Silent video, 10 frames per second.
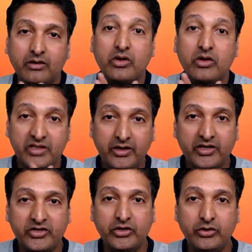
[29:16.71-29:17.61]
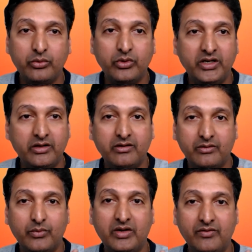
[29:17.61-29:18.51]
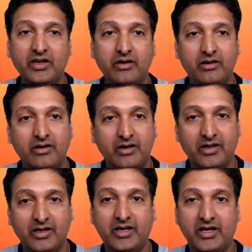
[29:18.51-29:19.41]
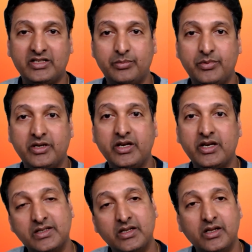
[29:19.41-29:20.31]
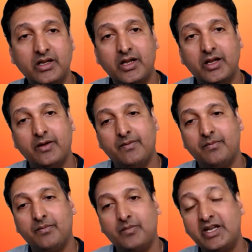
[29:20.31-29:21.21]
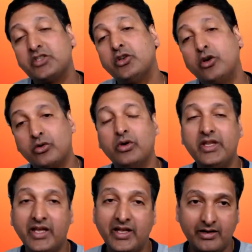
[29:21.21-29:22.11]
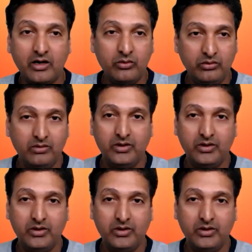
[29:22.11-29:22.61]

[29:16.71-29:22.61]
concentration to it when we learn an experience. Let's not go there now.